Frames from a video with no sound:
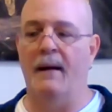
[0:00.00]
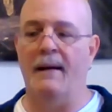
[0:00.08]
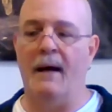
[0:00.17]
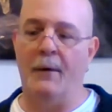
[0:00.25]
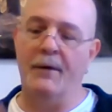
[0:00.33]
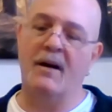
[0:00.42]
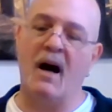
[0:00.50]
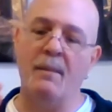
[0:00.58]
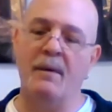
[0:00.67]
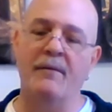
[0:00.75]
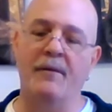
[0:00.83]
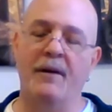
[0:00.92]
Now, in the
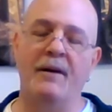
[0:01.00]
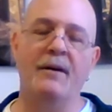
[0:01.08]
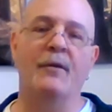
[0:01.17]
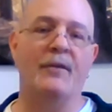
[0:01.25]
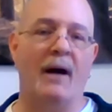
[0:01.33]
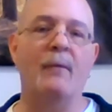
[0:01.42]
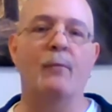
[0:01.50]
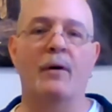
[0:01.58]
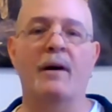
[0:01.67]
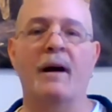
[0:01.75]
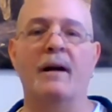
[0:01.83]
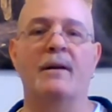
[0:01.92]
coming videos, I will
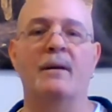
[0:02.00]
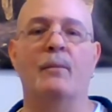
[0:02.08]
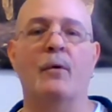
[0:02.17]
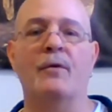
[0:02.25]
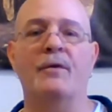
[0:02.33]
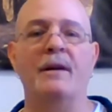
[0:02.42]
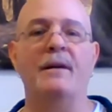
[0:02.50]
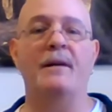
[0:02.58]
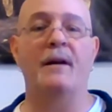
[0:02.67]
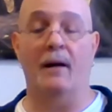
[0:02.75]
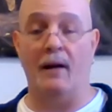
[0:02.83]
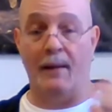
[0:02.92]
get into more
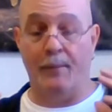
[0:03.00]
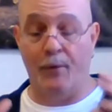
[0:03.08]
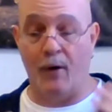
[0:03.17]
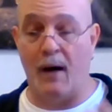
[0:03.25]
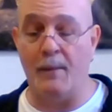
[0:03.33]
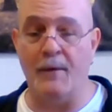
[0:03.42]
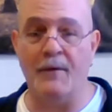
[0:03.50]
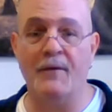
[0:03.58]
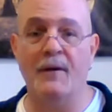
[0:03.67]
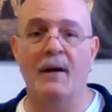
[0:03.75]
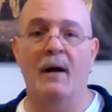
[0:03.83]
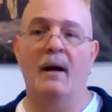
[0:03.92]
detail, I promise.
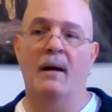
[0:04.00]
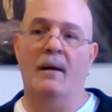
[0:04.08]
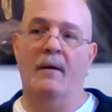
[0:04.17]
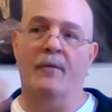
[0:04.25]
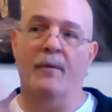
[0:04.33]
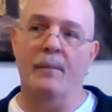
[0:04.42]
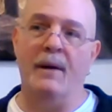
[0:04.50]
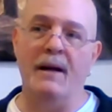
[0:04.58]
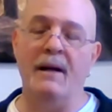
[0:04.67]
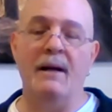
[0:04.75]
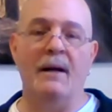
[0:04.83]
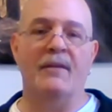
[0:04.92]
For
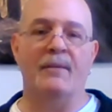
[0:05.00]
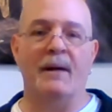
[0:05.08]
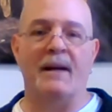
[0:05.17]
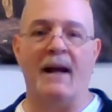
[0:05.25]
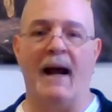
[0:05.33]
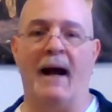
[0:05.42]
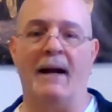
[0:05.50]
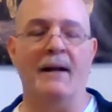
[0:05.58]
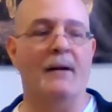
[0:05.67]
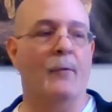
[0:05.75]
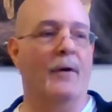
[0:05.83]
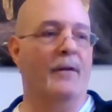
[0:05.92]
me, as a
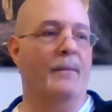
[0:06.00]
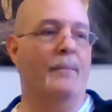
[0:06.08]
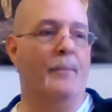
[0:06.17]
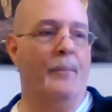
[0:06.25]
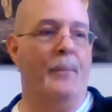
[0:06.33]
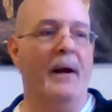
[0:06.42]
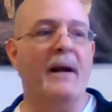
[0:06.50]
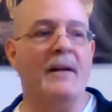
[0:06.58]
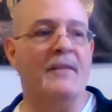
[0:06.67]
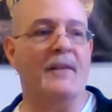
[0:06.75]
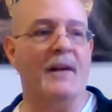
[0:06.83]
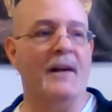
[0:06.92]
mechanic, one of the
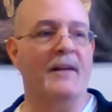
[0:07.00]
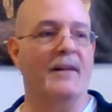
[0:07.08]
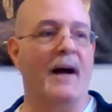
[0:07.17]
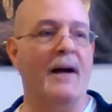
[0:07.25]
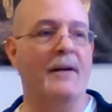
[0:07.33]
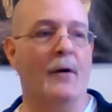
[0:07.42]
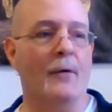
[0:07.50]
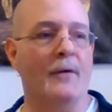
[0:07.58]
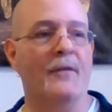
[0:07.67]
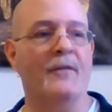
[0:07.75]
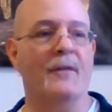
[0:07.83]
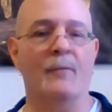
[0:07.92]
biggest things I
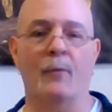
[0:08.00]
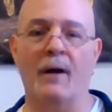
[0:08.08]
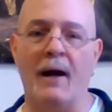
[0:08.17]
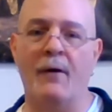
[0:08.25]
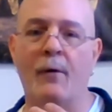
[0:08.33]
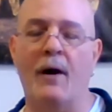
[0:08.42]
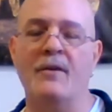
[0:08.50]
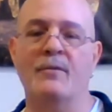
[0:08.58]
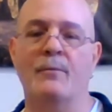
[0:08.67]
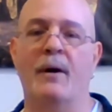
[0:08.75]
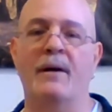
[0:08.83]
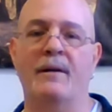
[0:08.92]
noticed is when I
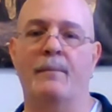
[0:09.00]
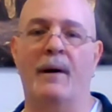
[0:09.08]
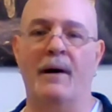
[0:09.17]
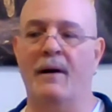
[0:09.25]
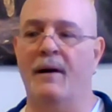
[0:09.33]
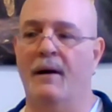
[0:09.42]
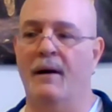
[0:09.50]
graduated my